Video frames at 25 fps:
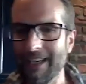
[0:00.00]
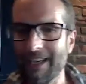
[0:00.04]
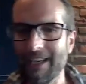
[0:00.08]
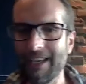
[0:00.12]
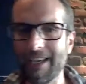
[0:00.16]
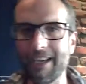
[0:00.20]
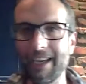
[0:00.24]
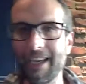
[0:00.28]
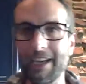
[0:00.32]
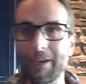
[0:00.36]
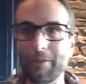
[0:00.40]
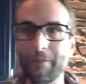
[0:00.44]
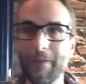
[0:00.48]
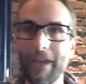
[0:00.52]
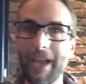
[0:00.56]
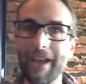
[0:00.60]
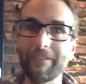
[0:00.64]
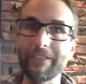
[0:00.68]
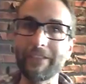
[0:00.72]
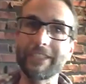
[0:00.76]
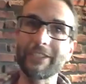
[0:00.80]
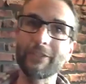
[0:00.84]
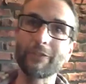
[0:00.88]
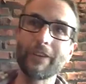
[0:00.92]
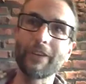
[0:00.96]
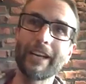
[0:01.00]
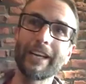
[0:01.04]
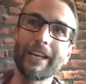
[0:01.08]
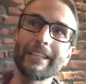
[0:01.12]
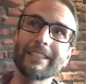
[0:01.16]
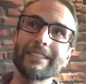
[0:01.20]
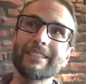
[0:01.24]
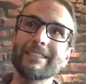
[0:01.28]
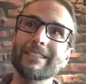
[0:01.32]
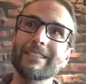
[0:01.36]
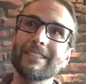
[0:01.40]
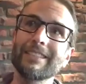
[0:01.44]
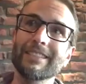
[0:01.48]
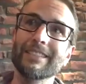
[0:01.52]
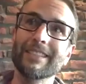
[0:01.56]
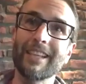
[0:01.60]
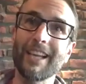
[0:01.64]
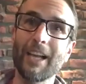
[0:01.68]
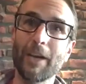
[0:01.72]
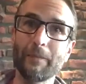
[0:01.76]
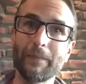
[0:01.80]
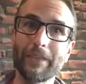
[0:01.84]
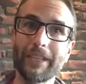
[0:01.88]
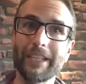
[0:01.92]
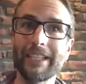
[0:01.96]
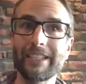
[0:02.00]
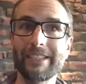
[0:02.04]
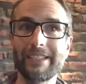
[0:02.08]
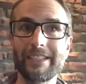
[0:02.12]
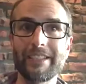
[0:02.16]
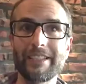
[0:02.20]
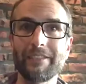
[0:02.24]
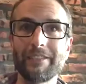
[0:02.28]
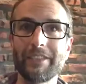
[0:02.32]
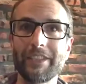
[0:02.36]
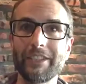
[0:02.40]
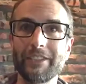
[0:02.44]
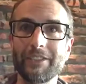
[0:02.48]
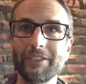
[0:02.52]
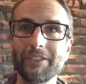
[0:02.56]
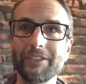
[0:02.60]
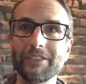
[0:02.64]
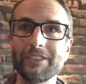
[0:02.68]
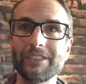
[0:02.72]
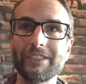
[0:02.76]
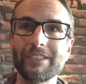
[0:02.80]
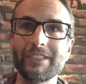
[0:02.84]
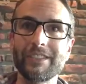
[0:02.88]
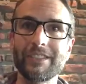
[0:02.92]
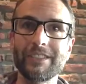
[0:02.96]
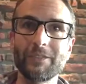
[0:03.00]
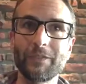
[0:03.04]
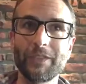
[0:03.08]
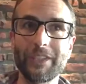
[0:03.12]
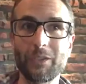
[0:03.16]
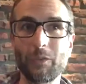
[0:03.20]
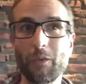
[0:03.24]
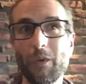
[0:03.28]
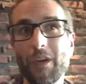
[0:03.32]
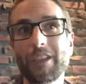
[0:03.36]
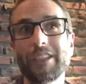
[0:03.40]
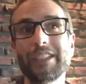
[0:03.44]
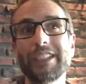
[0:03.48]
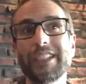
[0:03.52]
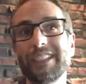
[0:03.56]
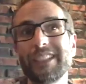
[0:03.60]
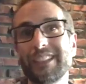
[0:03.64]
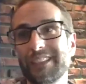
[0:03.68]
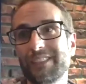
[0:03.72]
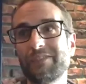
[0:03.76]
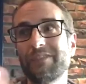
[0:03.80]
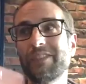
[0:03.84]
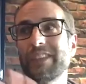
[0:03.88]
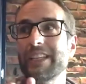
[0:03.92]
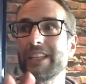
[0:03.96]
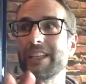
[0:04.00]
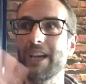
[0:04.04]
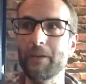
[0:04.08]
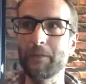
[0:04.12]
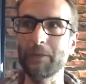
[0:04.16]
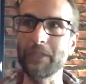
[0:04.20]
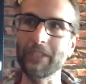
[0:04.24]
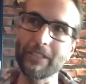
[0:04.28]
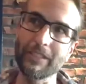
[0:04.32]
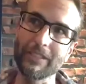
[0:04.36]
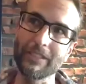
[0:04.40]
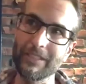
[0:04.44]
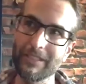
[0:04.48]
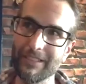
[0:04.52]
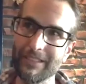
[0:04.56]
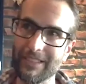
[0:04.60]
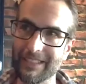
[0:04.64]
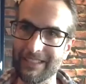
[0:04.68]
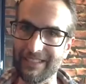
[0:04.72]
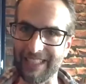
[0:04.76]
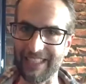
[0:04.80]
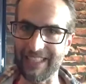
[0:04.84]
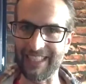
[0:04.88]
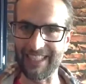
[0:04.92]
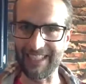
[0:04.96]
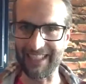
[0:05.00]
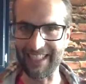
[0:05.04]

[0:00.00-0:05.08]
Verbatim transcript: Mm. Um, having the right combination of those with Qualia is phenomenal. It's like mm-hmm.